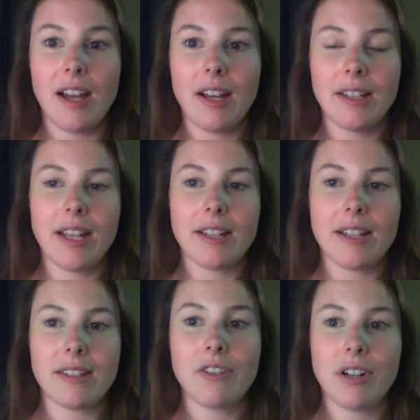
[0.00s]

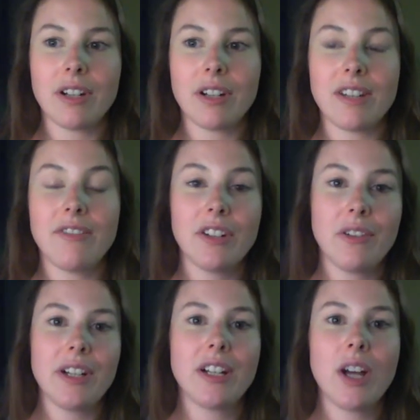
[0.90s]
unless, of course, if you're
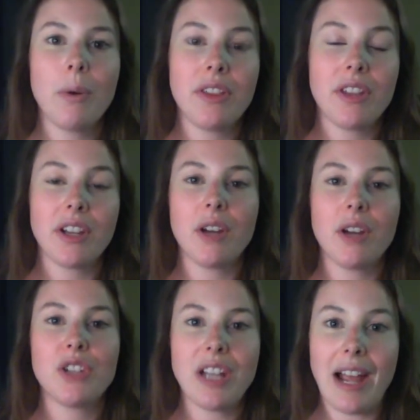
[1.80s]
going to go with the
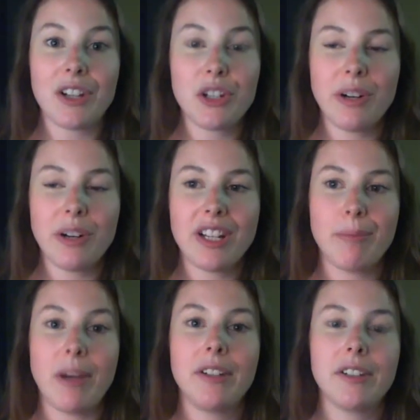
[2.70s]
Coaching Actuaries
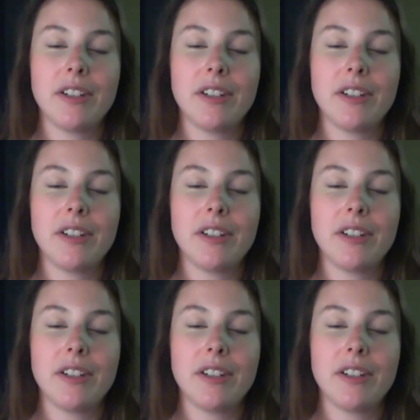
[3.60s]
bundle,